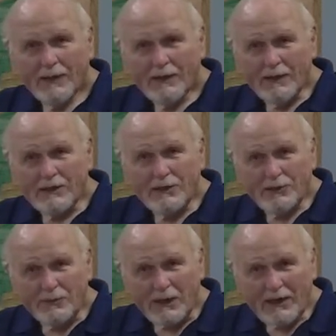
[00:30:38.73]
listen
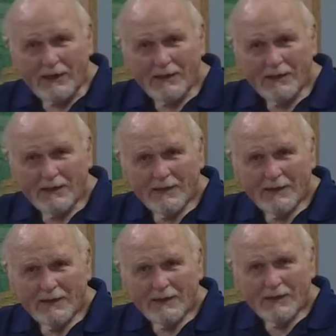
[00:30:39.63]
to me.
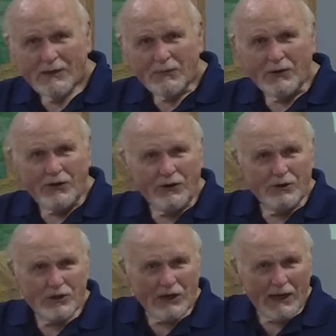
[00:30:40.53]
When you
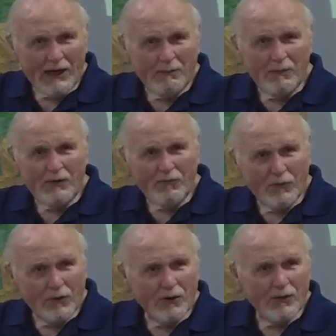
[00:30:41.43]
stand
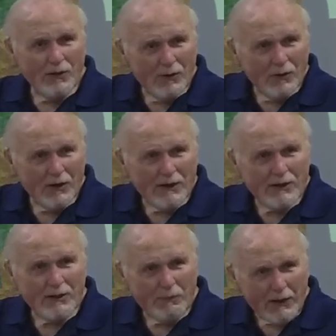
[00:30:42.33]
before the Lord
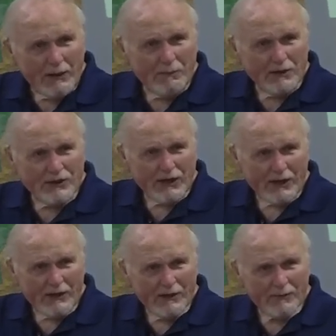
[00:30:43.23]
at the Bema seat,